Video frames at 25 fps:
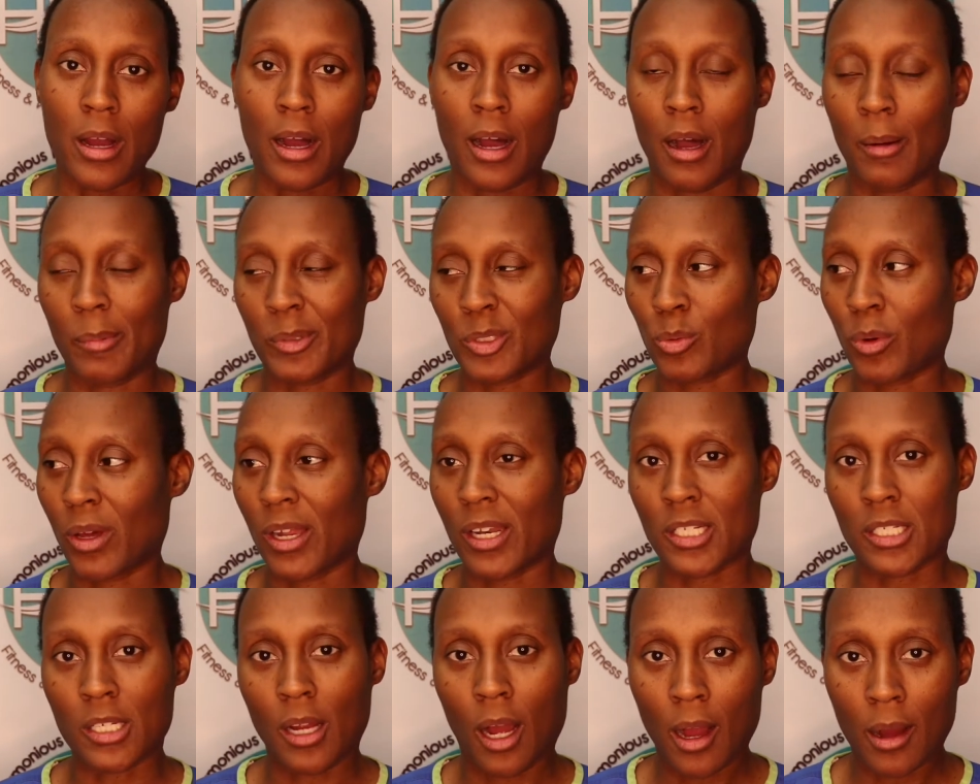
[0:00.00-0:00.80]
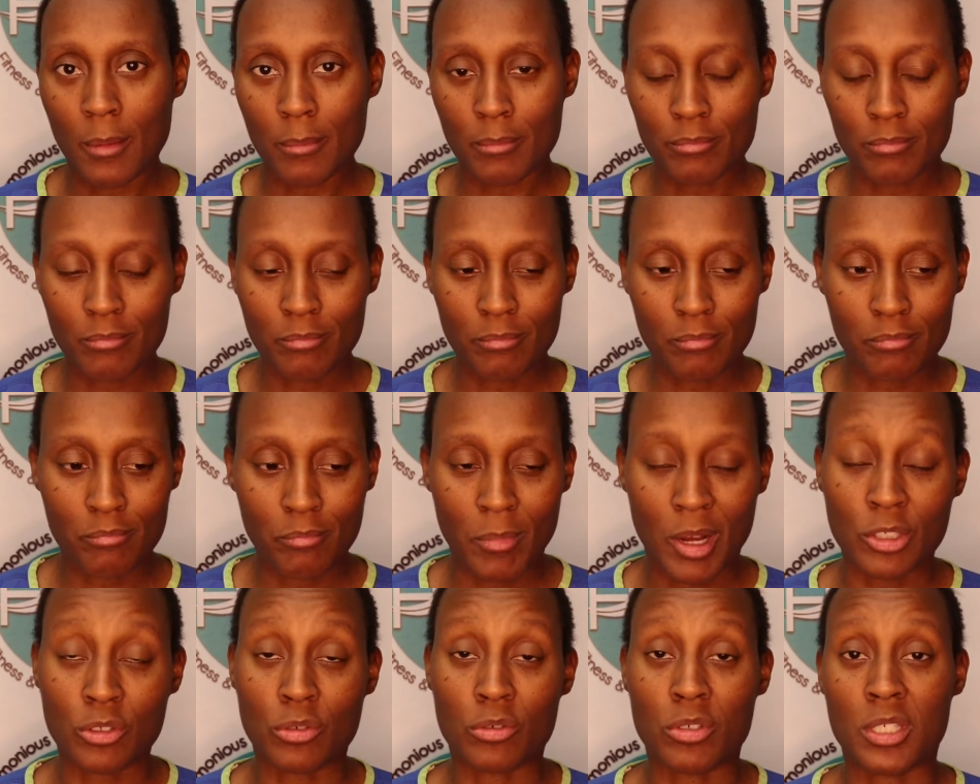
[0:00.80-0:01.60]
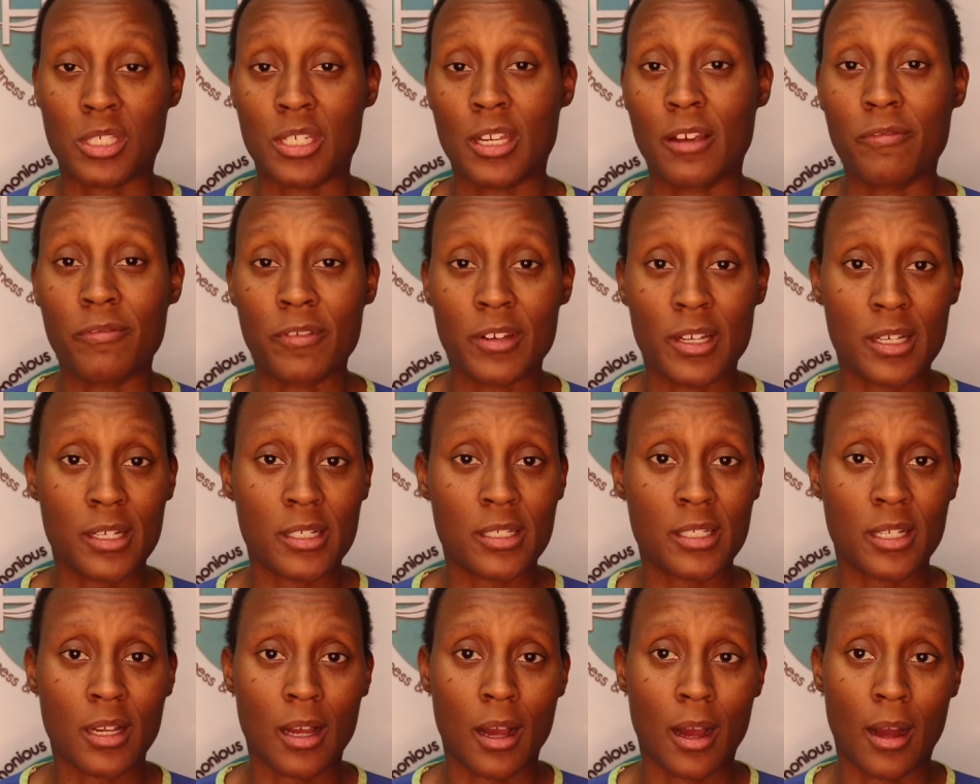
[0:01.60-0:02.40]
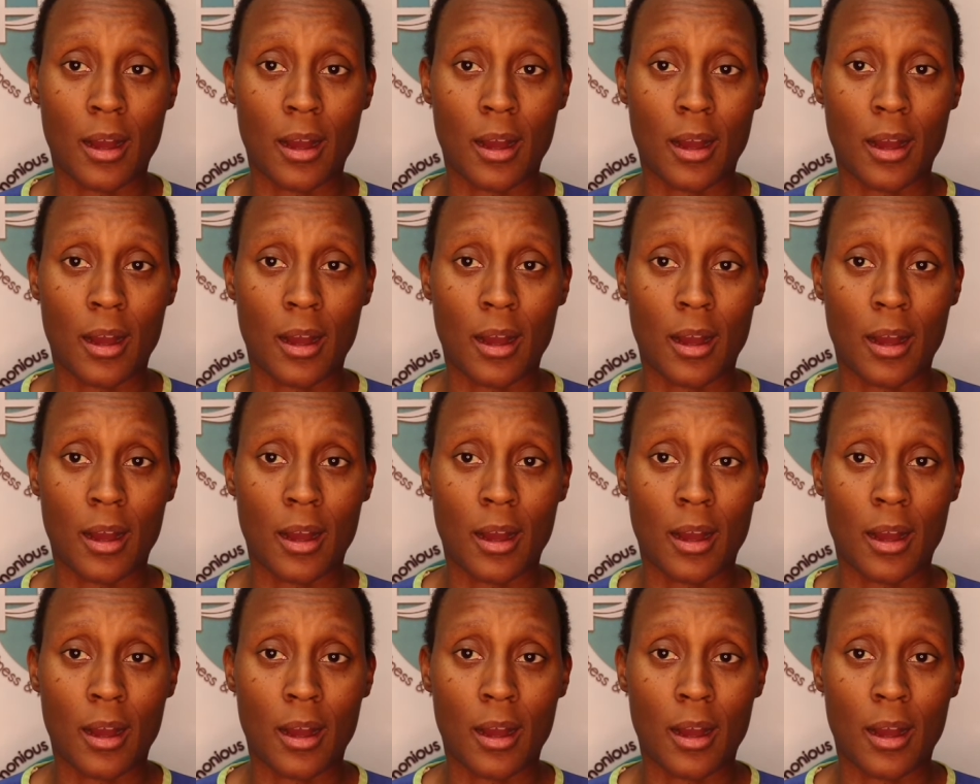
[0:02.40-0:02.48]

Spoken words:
as well as muscle stiffness,